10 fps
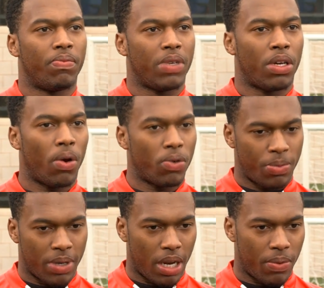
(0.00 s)
he coached
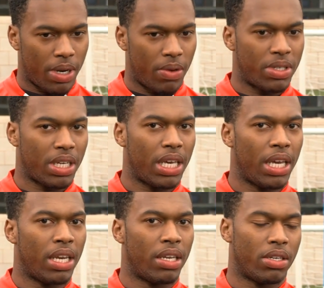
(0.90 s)
me a lot when I was a
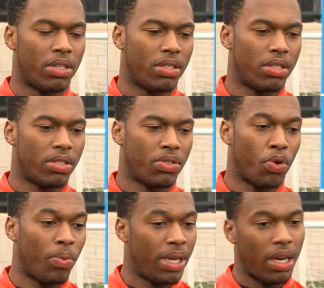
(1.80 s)
kid and
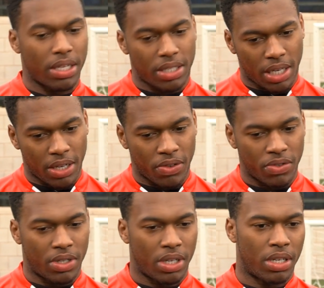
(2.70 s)
taught me a lot of
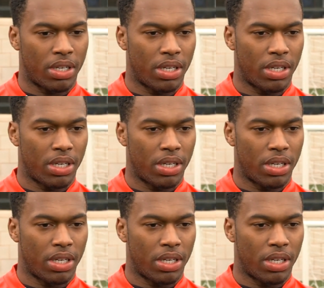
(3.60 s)
skills, and